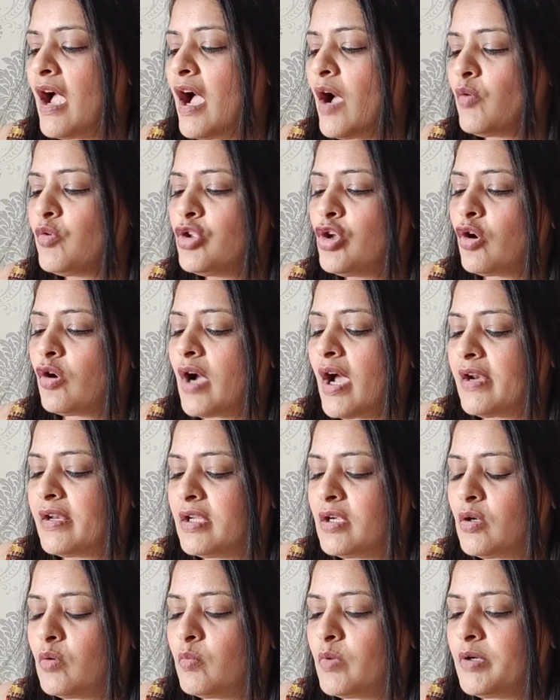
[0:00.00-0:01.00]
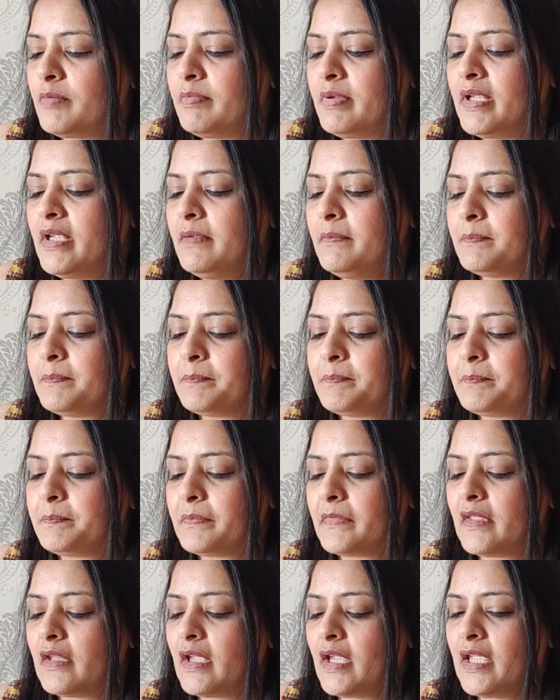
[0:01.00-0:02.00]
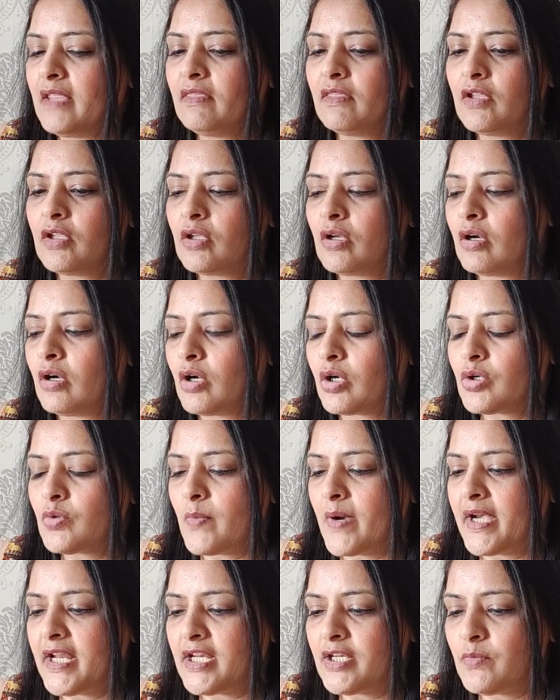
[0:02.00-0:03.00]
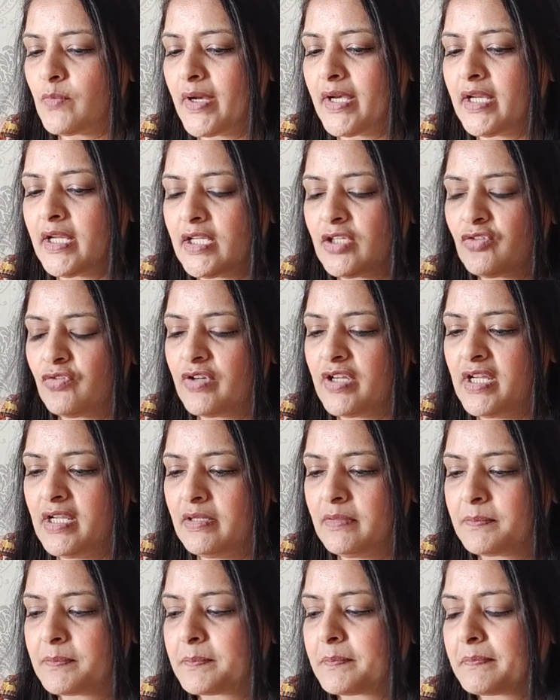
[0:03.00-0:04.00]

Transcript: how your career would be in the year 2023.